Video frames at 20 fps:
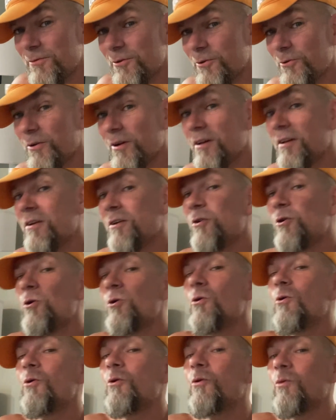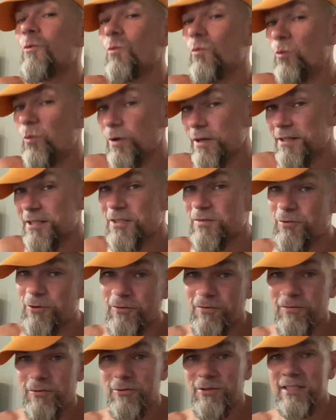you with us for the
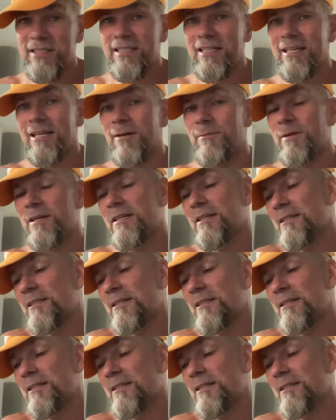first time.